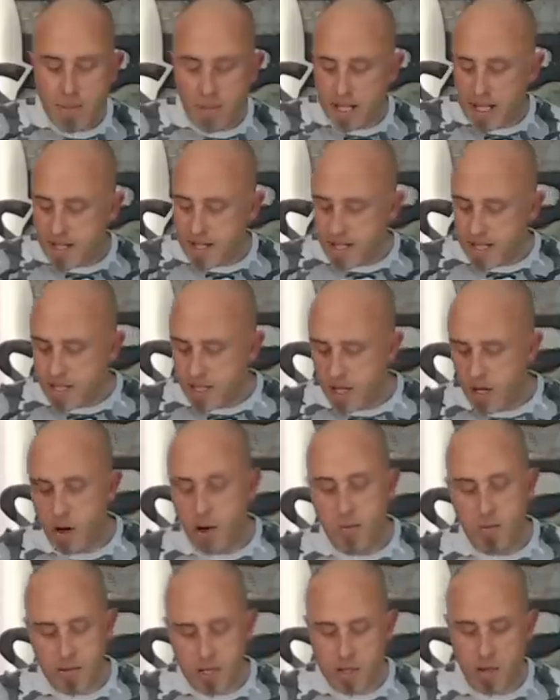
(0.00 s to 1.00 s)
pieces
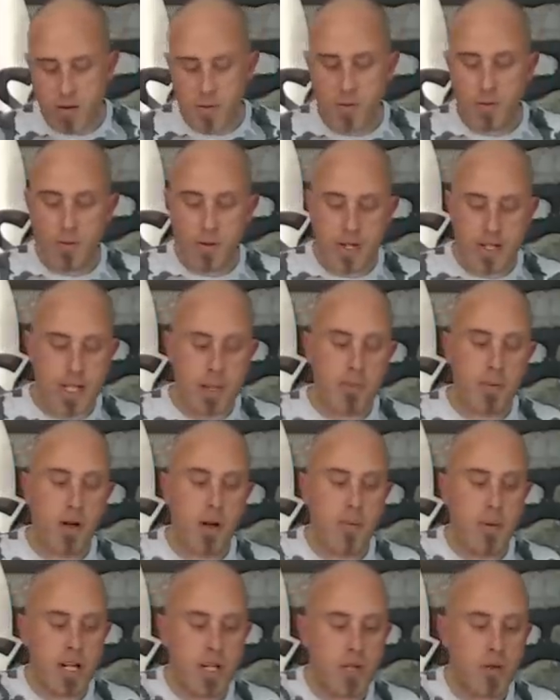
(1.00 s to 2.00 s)
are, so for example,
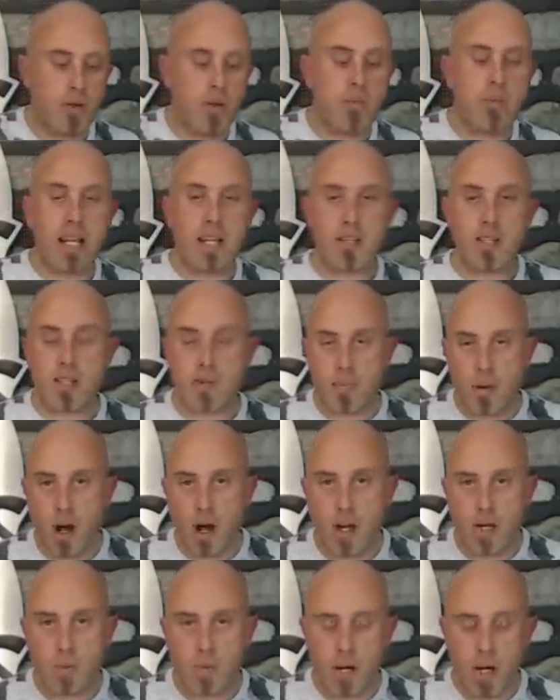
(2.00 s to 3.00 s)
I'll make sure the main
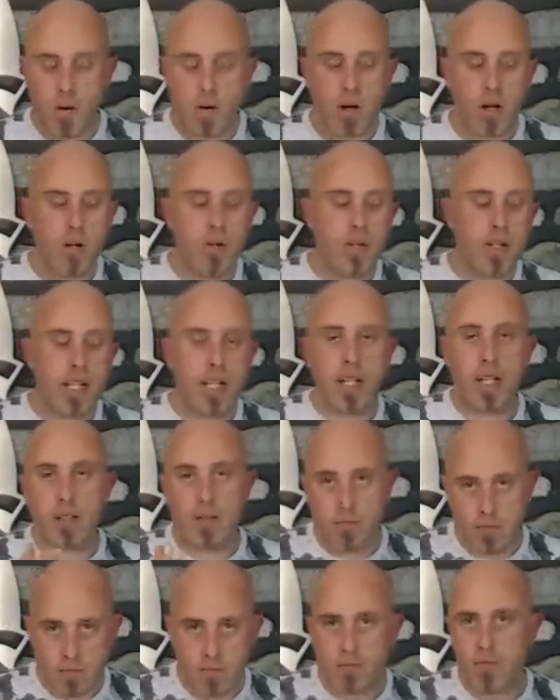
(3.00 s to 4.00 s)
spar is well glued
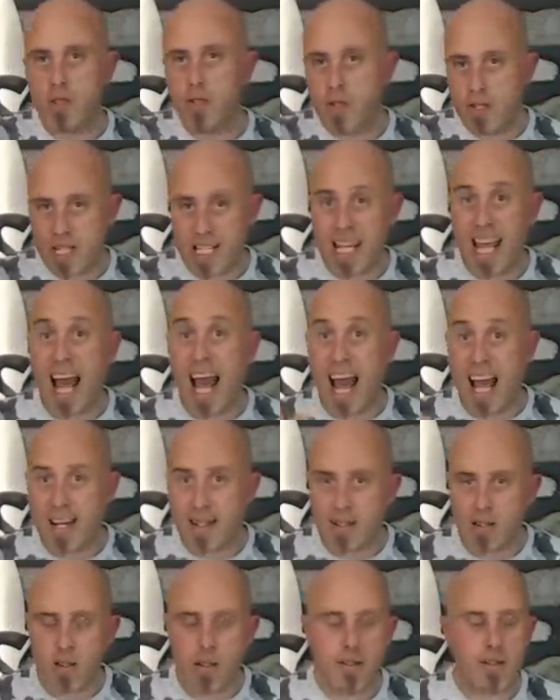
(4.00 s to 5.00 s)
in, using it
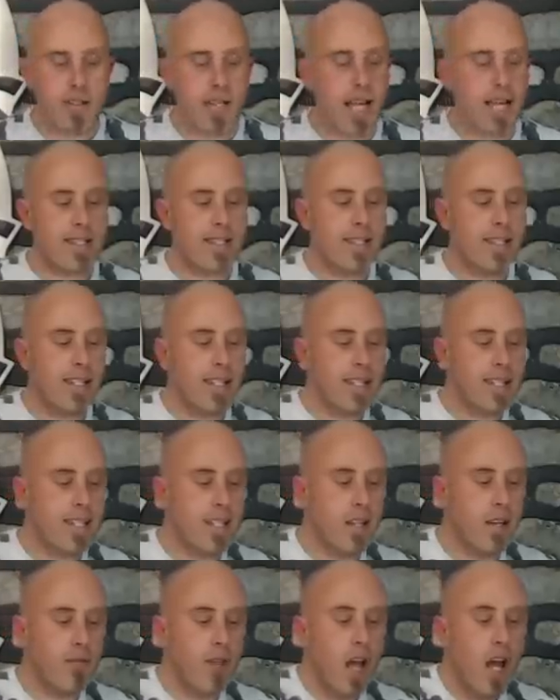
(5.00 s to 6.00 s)
as a contact
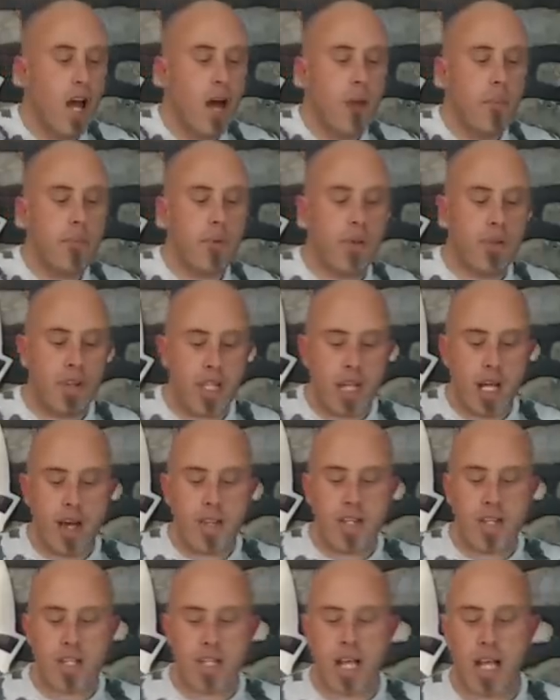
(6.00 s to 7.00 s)
adhesive. But the
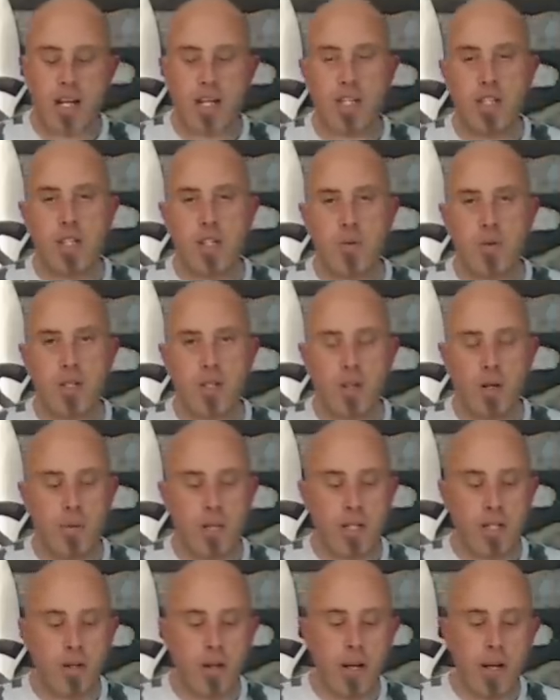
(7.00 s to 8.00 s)
other sections which I'll
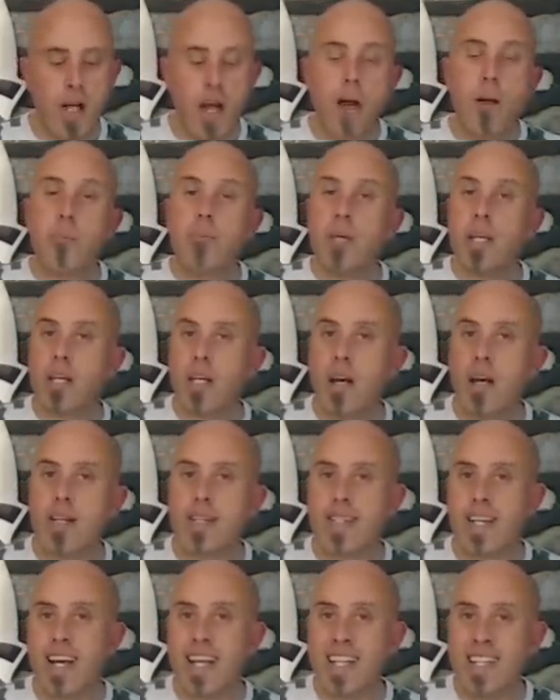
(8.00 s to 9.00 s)
be doing,
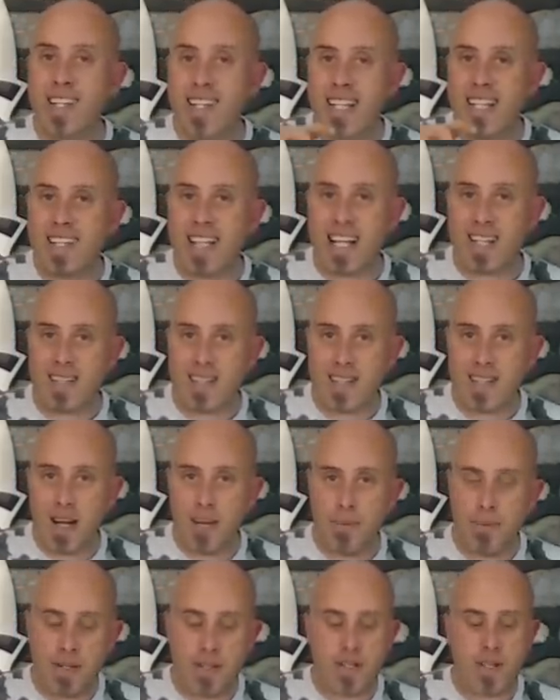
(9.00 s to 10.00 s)
because I need that
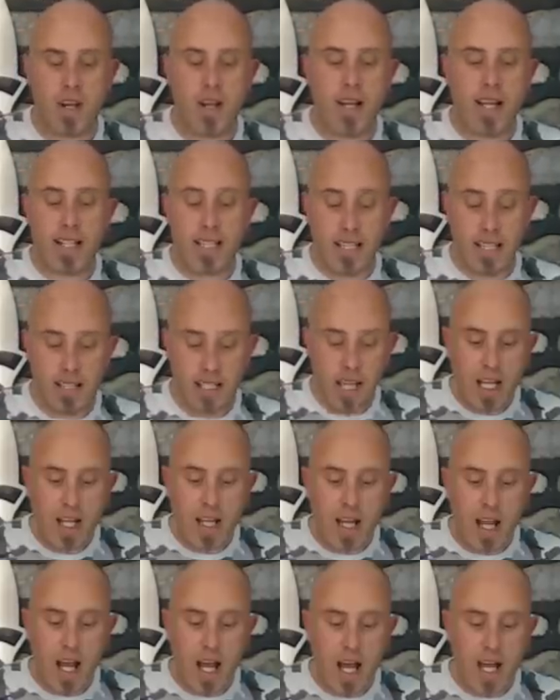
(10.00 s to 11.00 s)
slippy slidey
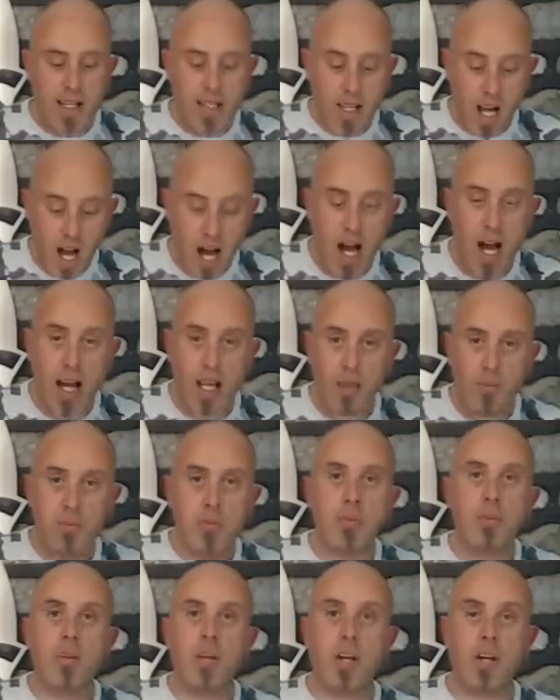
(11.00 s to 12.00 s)

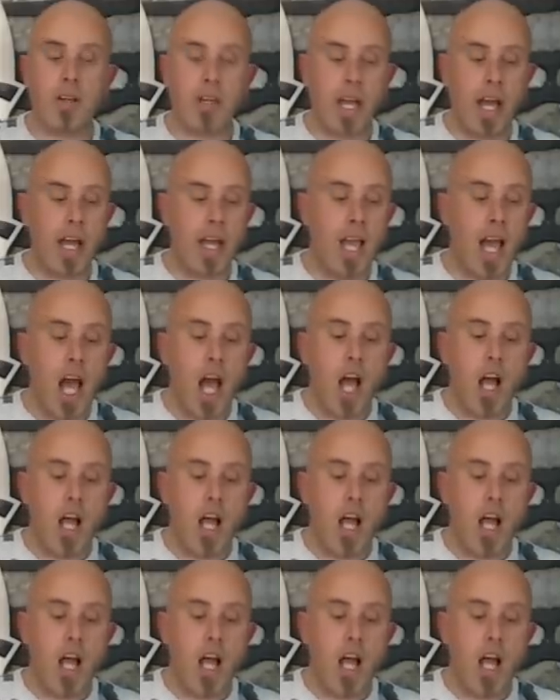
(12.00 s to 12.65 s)
time, okay,